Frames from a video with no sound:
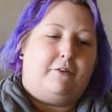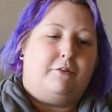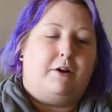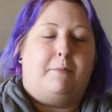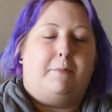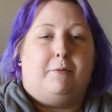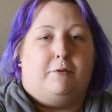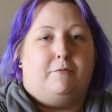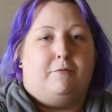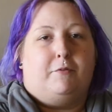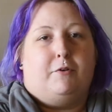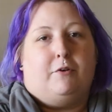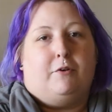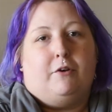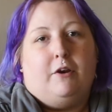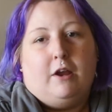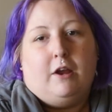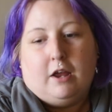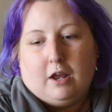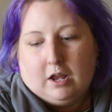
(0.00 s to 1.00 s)
up her fur.
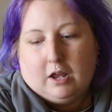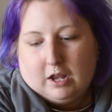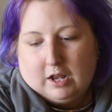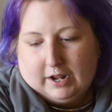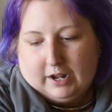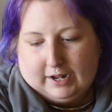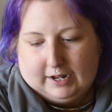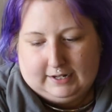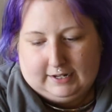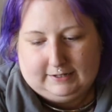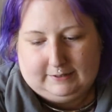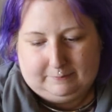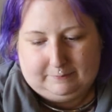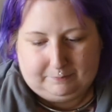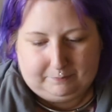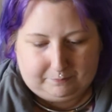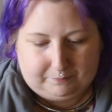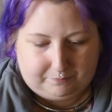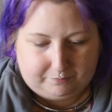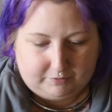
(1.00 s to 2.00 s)

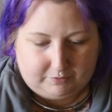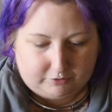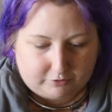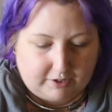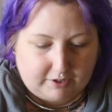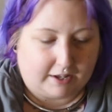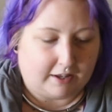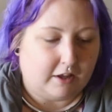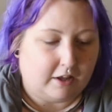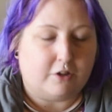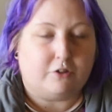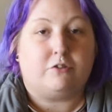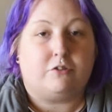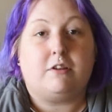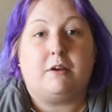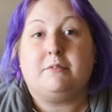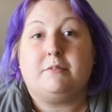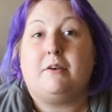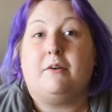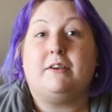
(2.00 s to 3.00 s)
So yeah, so
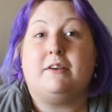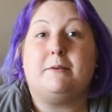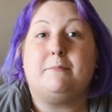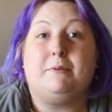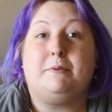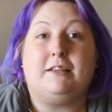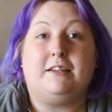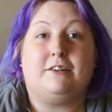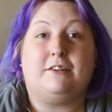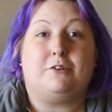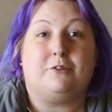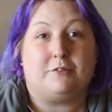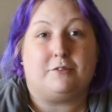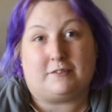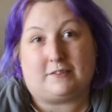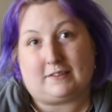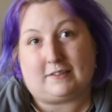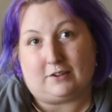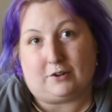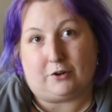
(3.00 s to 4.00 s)
that was how I completed
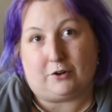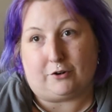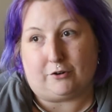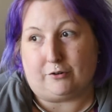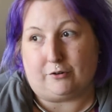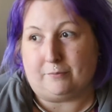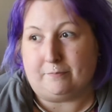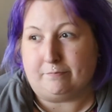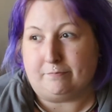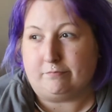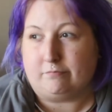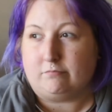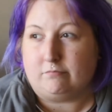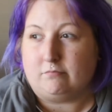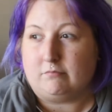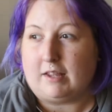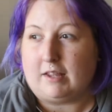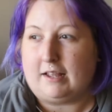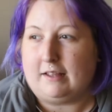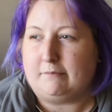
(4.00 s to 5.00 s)
her
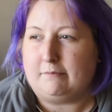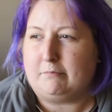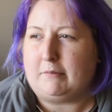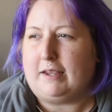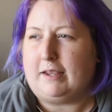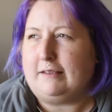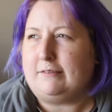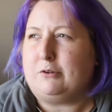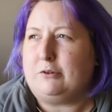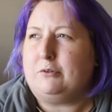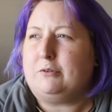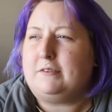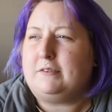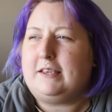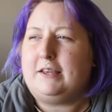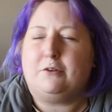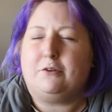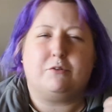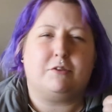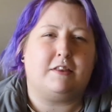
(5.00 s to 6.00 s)
I guess her
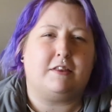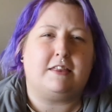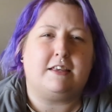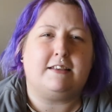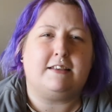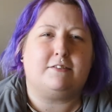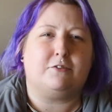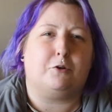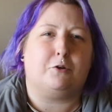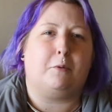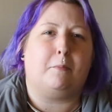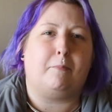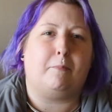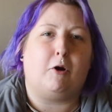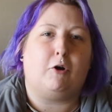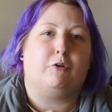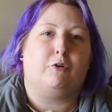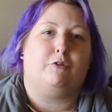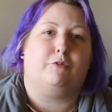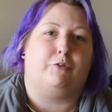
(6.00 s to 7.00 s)
skin, or the things that are a
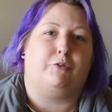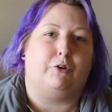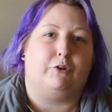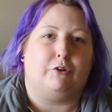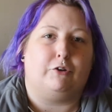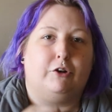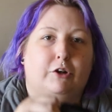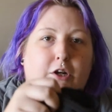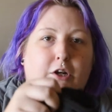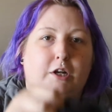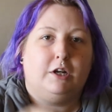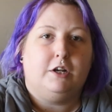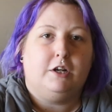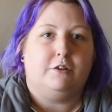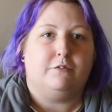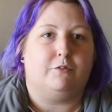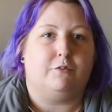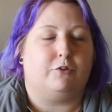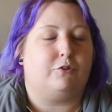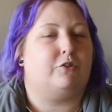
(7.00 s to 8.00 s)
part of her
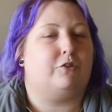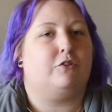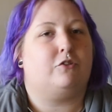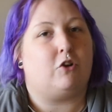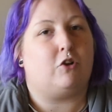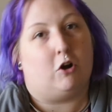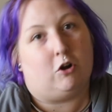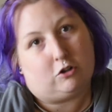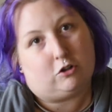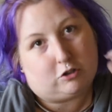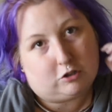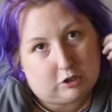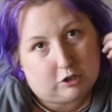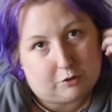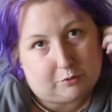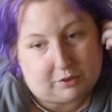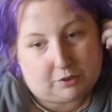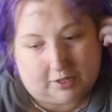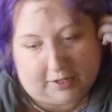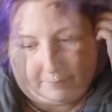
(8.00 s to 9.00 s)
versus
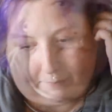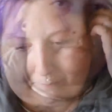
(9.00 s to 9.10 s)
clothing.